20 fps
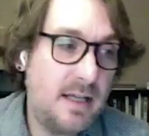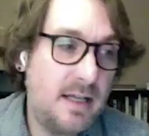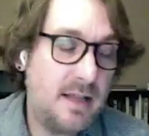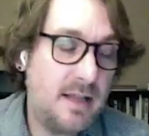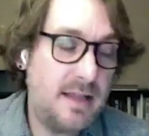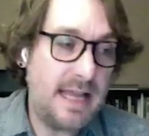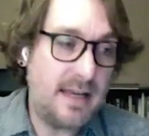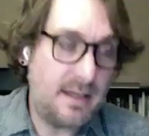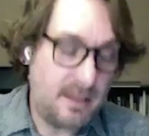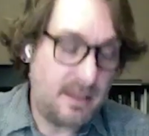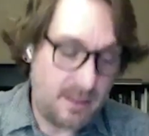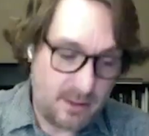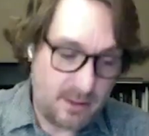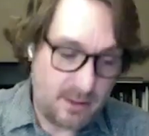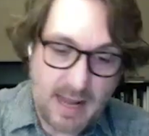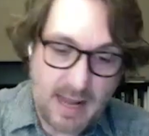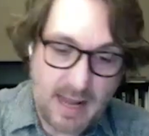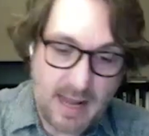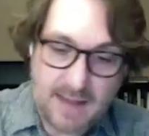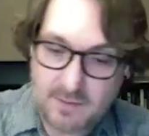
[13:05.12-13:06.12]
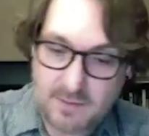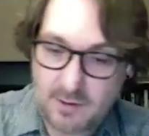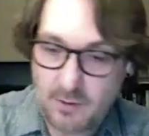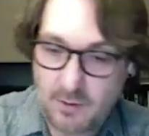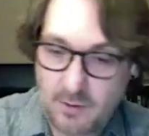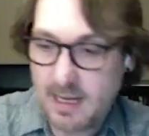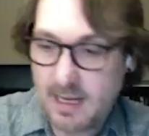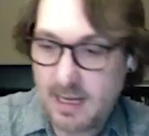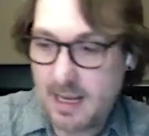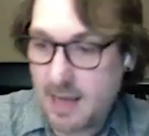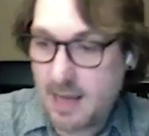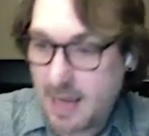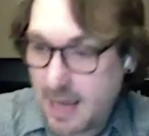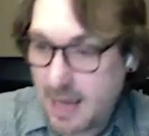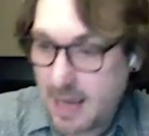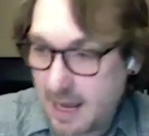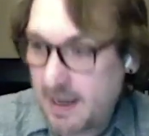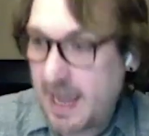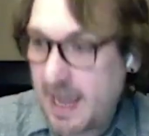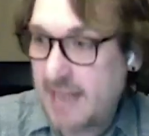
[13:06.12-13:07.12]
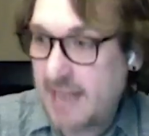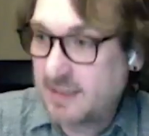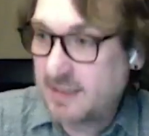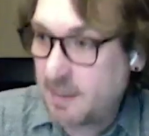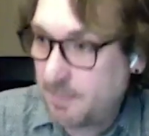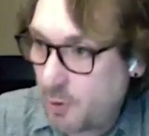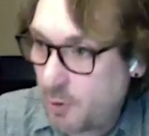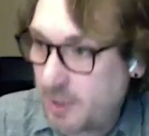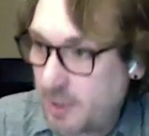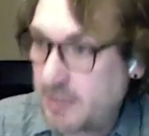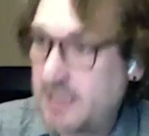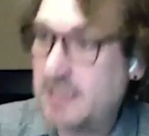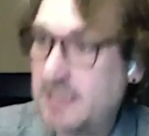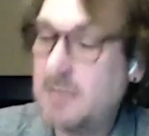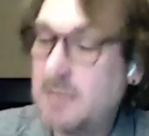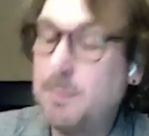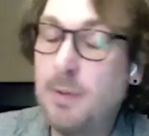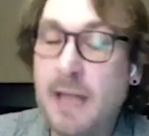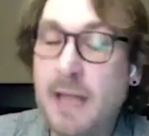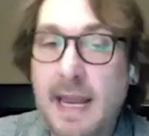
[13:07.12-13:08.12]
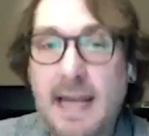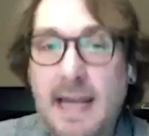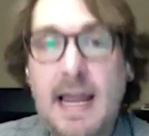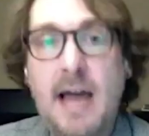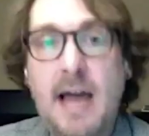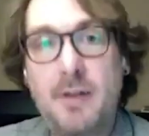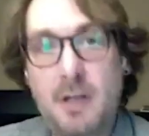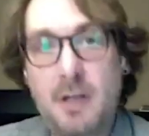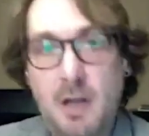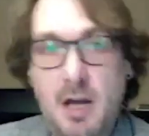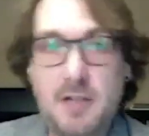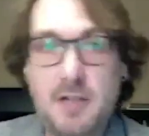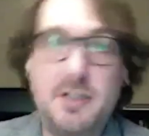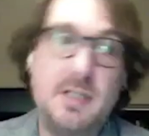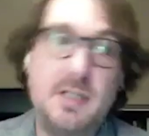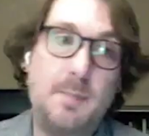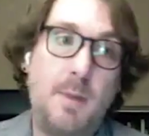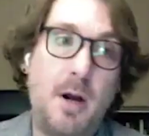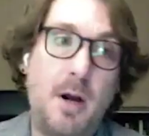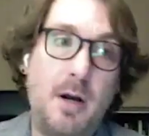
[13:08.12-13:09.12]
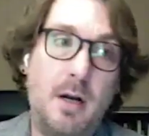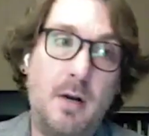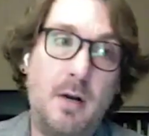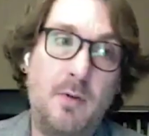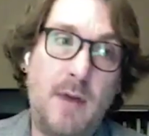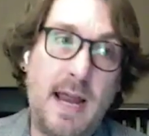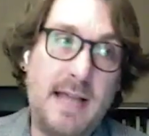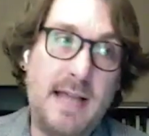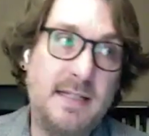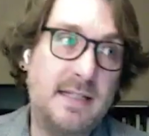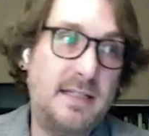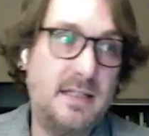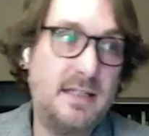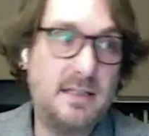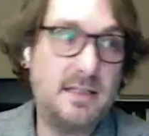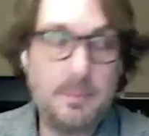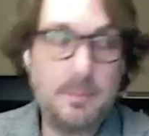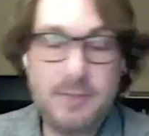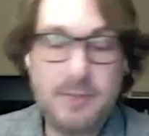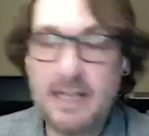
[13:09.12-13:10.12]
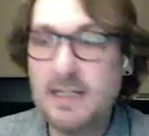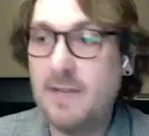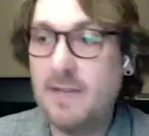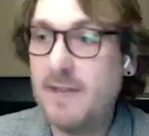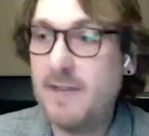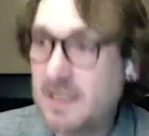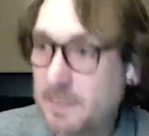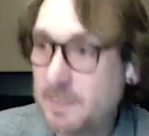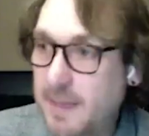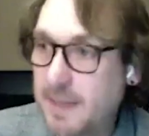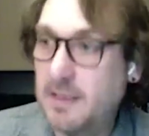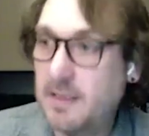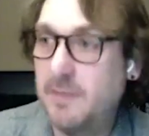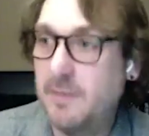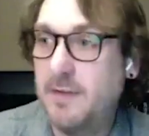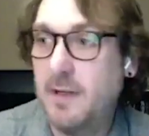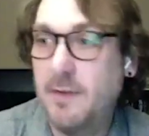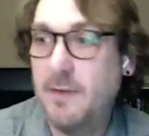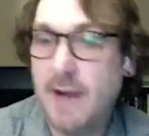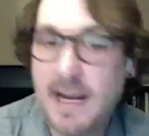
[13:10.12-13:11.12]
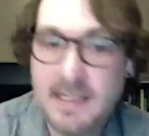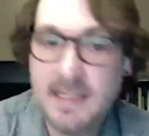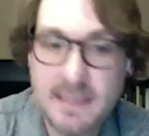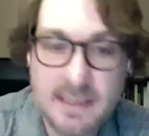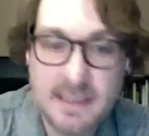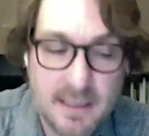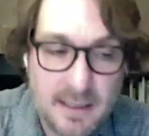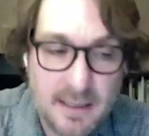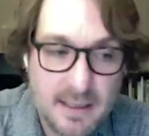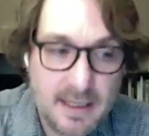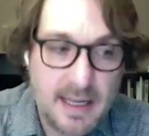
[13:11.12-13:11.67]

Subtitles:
then you have to, at some point, explain how the conscious part arises, the subjective aspect of it arises.